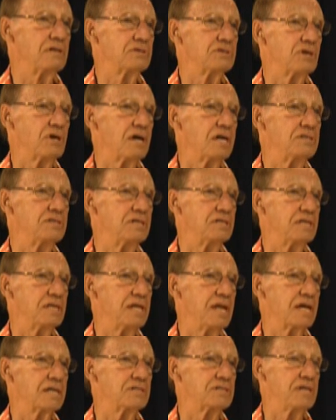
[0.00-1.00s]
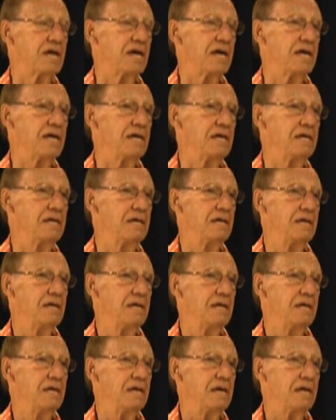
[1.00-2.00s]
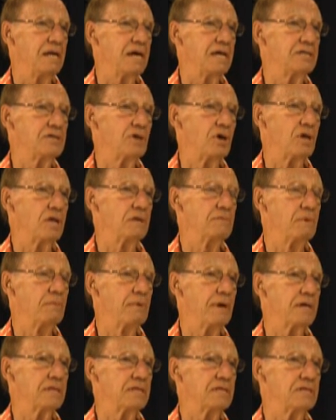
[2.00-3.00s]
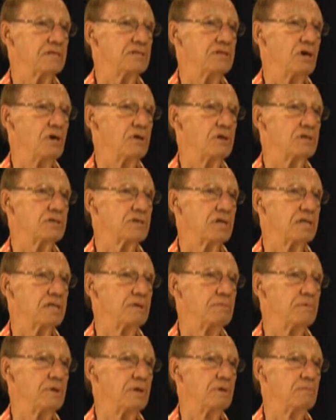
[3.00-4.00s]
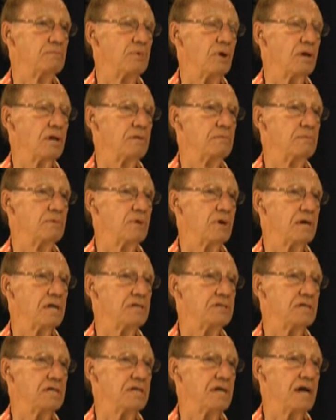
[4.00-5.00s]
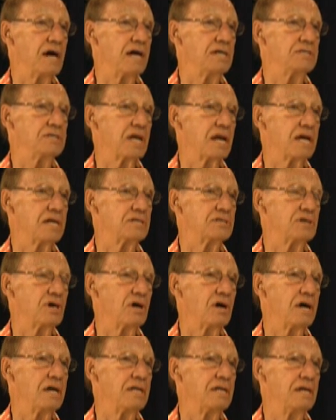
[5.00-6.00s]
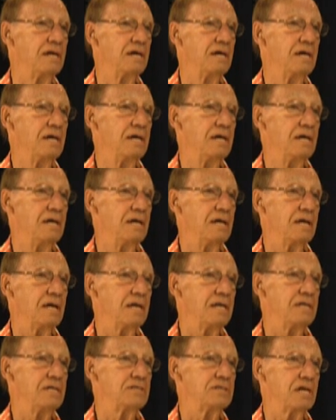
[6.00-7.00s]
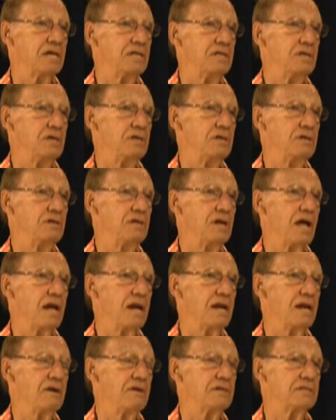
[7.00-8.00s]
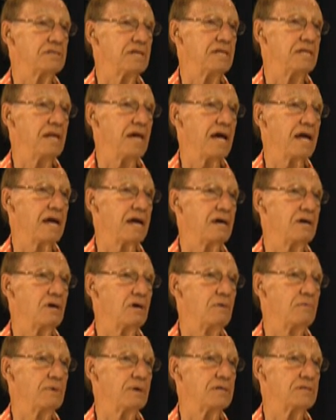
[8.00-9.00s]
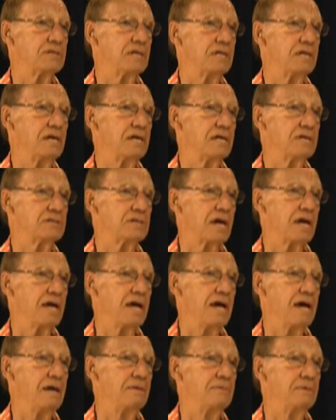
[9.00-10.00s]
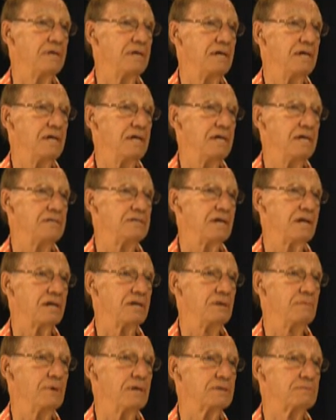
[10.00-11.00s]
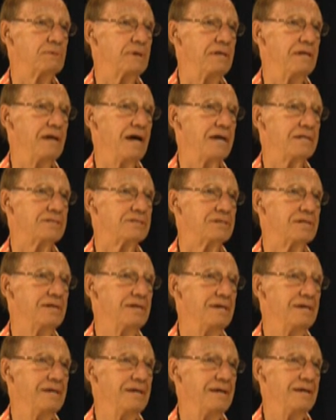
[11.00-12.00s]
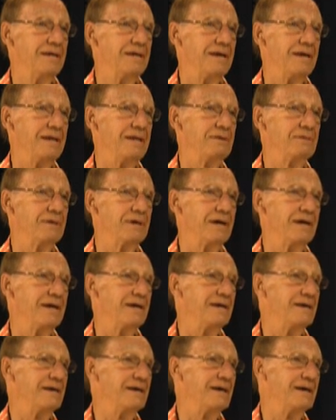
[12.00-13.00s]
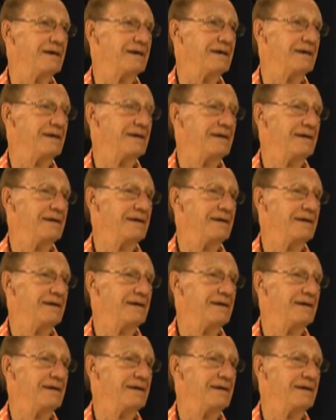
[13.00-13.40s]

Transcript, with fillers: sergeant the next day and I told him about this notice on the bulletin board. He said, Yeah, I said, I saw it. And he said, You're not interested in that, I hope. I said, Yes, I am. He said, You must be nuts. Anyway, uh,